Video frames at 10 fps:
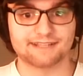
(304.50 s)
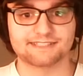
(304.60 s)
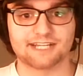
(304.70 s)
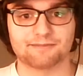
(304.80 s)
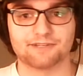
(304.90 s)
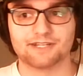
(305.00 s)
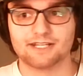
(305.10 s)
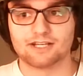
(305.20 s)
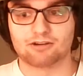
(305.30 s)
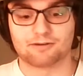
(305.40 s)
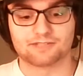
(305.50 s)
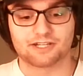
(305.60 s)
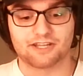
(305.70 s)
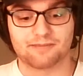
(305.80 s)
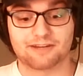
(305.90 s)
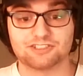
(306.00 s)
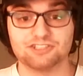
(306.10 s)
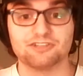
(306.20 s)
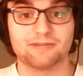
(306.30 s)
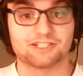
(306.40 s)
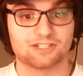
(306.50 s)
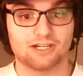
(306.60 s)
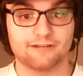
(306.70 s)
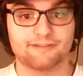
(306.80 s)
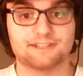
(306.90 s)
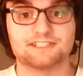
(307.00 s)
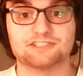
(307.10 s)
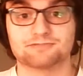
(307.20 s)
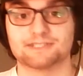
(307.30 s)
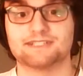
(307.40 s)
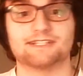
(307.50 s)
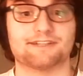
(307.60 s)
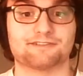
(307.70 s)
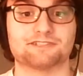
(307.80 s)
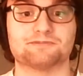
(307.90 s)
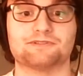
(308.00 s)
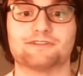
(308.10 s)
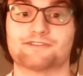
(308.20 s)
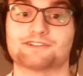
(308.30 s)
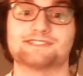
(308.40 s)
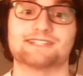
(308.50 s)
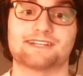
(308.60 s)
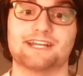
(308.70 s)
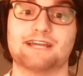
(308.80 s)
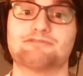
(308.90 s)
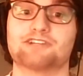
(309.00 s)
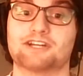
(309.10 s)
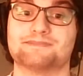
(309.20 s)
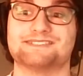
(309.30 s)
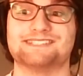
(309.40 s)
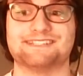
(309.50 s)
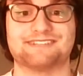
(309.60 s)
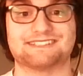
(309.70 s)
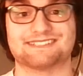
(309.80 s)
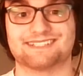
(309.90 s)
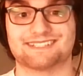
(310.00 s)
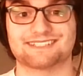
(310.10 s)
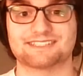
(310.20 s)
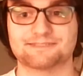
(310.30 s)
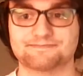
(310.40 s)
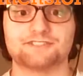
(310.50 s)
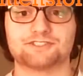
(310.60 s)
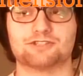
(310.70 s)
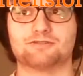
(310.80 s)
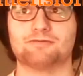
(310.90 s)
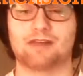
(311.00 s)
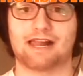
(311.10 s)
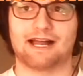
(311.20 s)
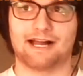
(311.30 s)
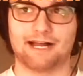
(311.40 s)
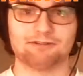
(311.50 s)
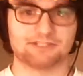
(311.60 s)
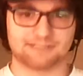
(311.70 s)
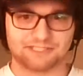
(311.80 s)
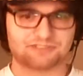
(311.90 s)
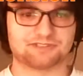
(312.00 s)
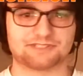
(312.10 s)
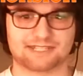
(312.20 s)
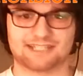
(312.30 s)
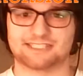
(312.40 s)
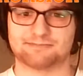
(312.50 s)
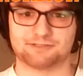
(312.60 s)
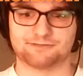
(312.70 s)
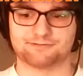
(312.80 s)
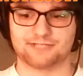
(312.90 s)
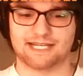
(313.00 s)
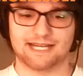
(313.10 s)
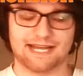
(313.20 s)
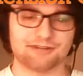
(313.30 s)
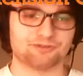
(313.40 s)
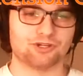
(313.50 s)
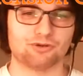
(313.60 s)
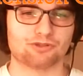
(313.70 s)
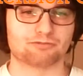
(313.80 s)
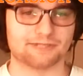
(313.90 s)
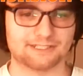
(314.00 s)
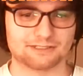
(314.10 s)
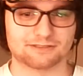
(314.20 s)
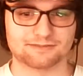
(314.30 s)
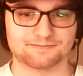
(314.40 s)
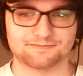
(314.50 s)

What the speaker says: segment, where I'm talking about two-dimension offense, is really the difference between the first and second half when it comes to the defense of the Nuggets. So I want to introduce this concept of, I don't know the real